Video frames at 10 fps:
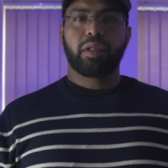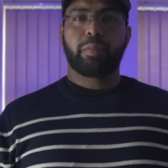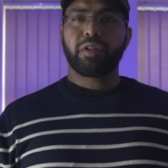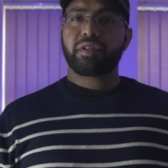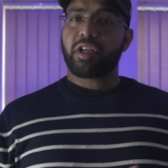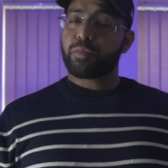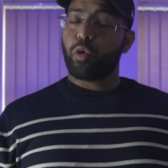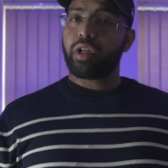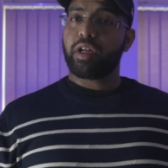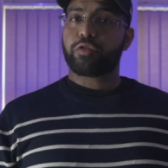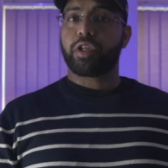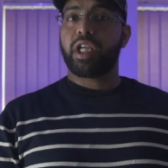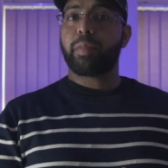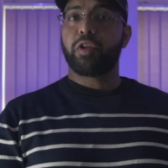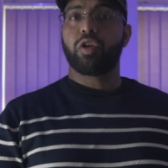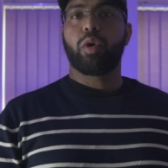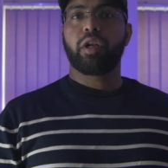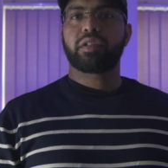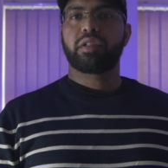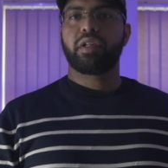The prints are small enough to keep in your
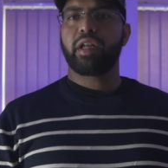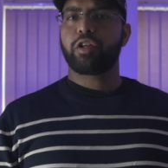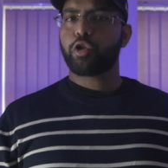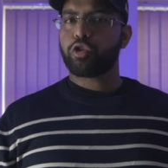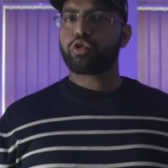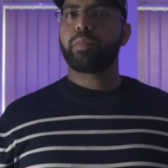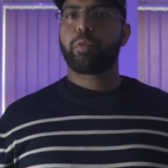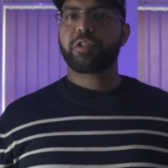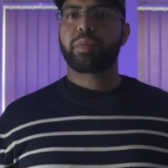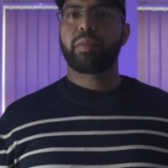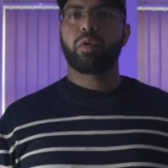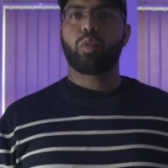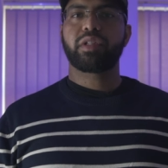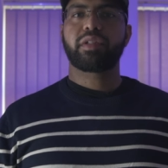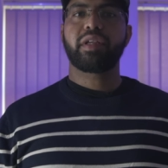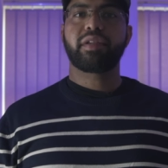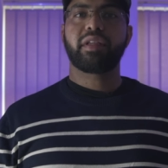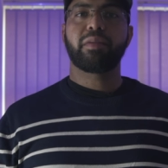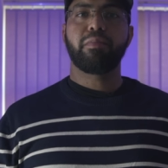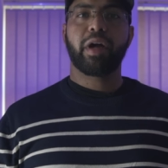wallet and are sure to impress people once they
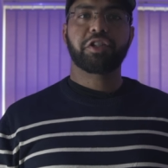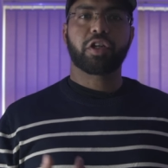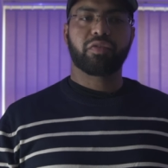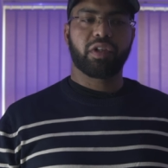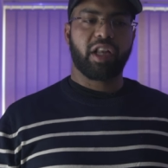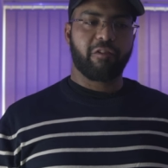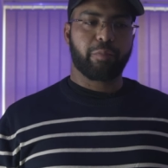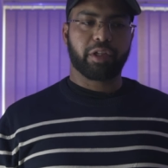see the magic of the live